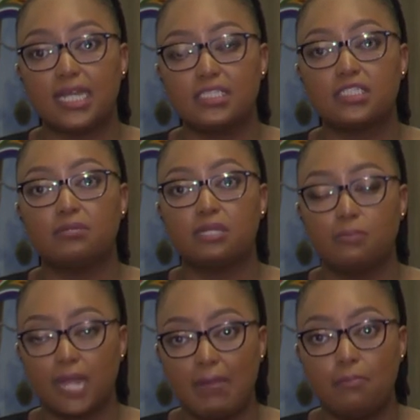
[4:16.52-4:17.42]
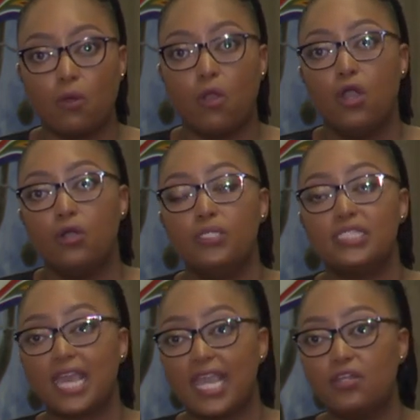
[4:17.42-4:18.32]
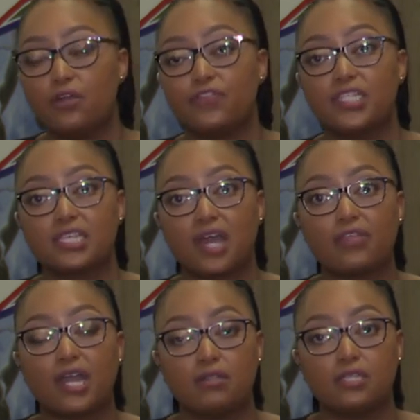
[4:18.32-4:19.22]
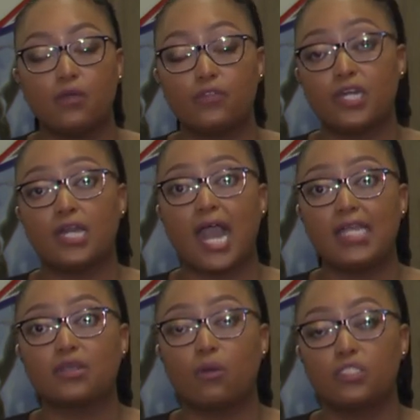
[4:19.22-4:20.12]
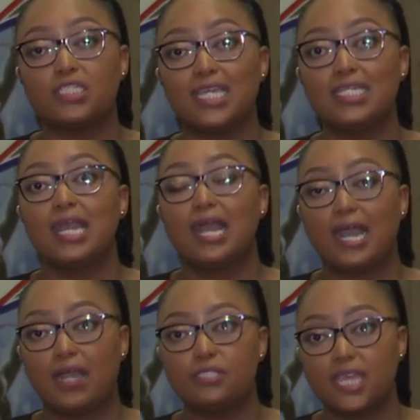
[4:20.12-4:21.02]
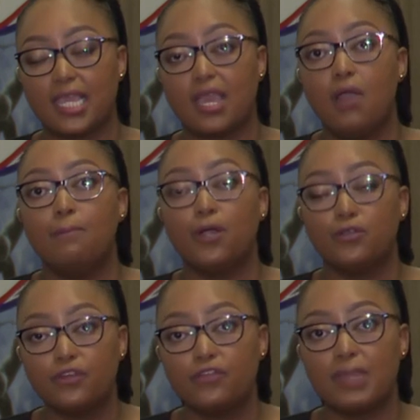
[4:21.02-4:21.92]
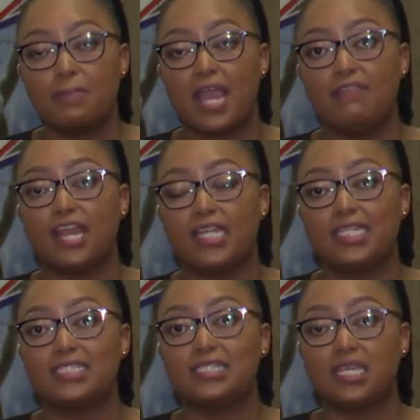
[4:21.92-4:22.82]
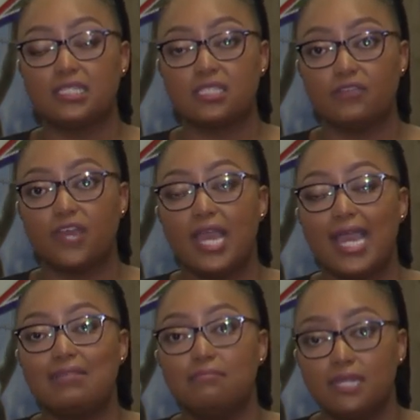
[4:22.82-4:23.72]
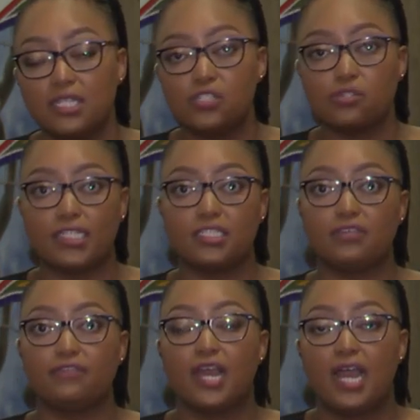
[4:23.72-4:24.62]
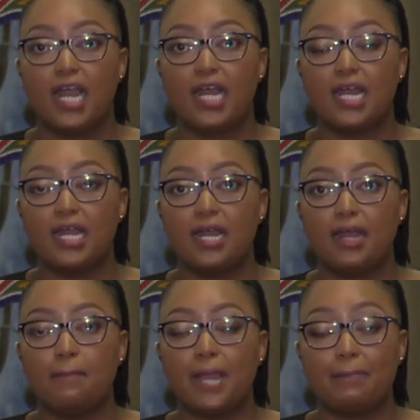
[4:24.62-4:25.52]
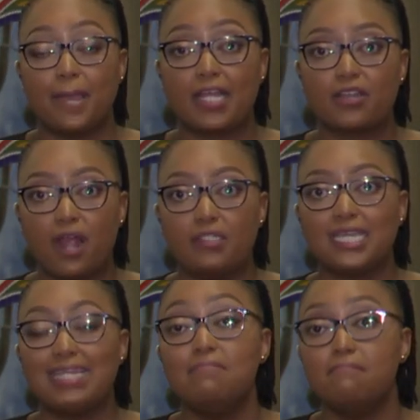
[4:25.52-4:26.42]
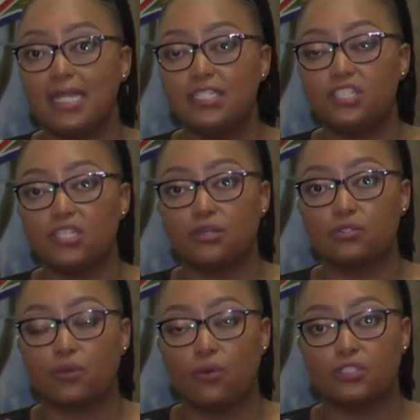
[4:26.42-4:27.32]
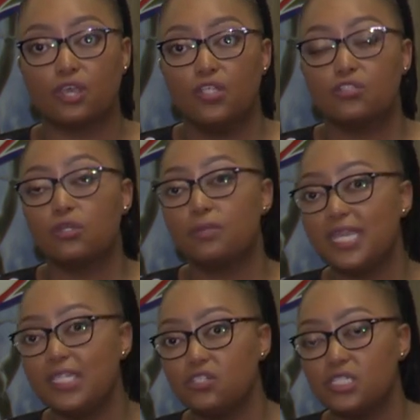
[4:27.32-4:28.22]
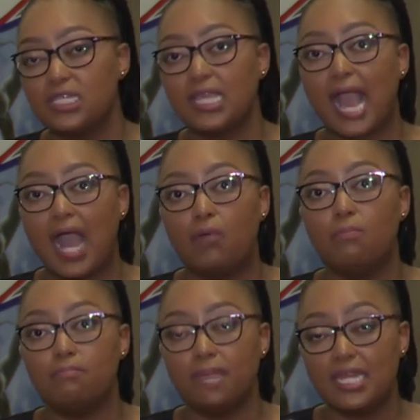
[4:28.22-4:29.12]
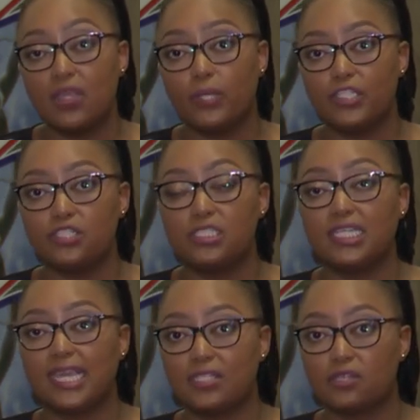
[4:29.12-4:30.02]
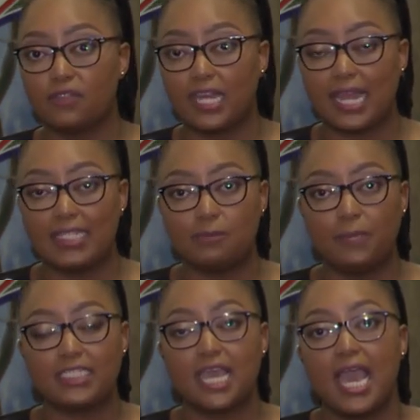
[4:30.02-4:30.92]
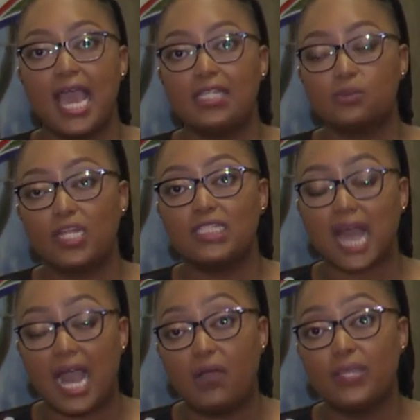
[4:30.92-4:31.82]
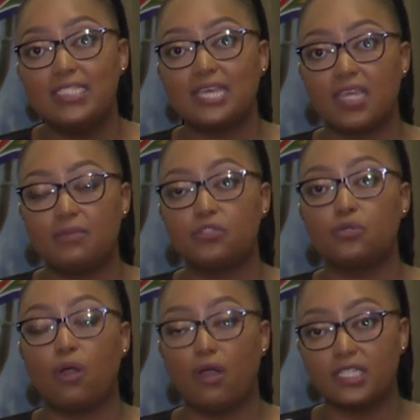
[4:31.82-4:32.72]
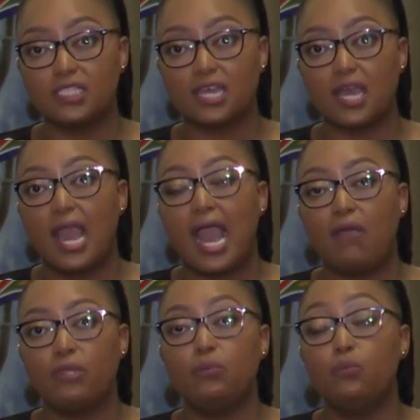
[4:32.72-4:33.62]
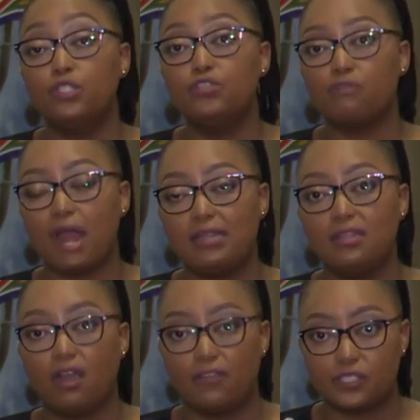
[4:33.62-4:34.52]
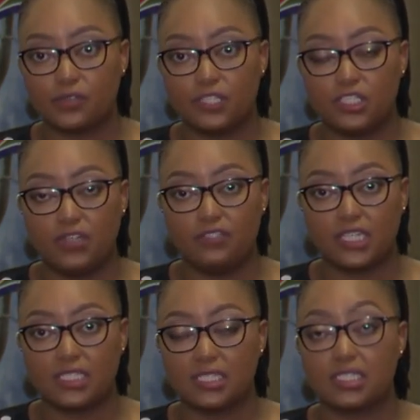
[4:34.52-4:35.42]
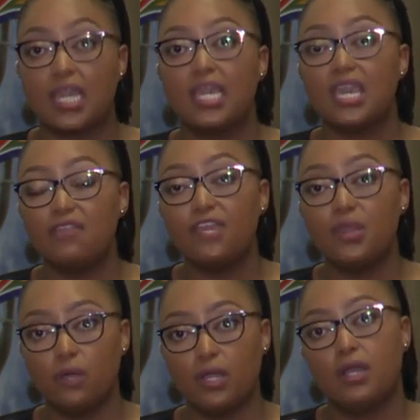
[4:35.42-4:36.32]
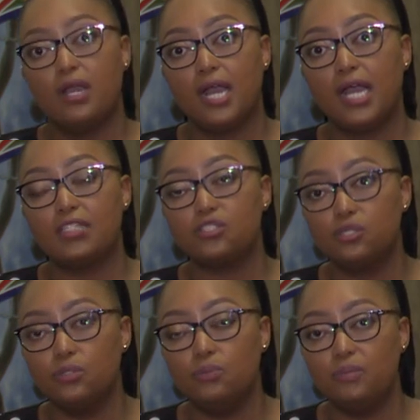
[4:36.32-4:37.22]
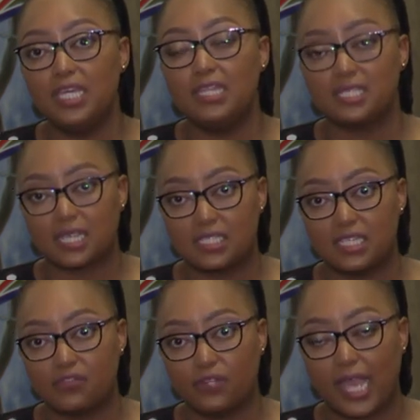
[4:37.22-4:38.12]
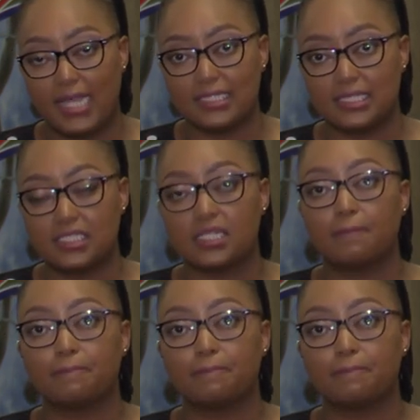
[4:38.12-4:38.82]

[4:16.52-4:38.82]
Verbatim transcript: Dunstan Mlambo, who is the head of the South of the High Court in Gauteng. Both of them have had extensive administrative uh, uh, background in managing those courts. So it'll be interesting how many questions he gets on that aspect, as well as how he's able to answer how he would run the office of the Chief Justice if he were uh, to be the successful candidate.